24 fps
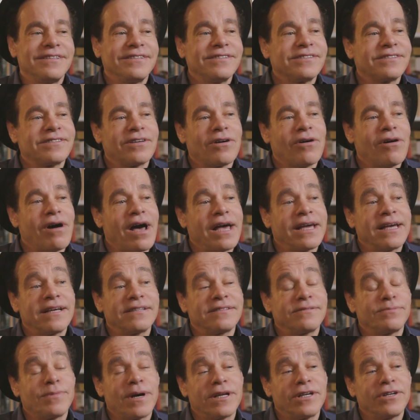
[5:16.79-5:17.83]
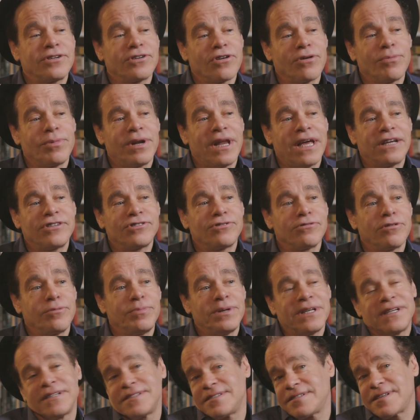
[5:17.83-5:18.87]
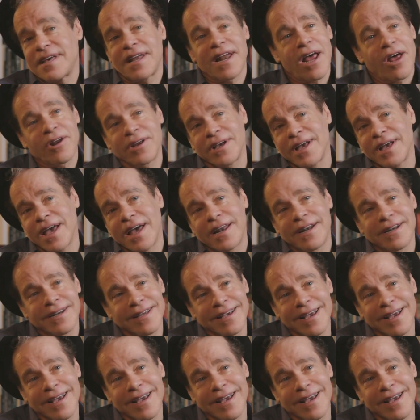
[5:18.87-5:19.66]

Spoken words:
So I guess my determination would be to set out again and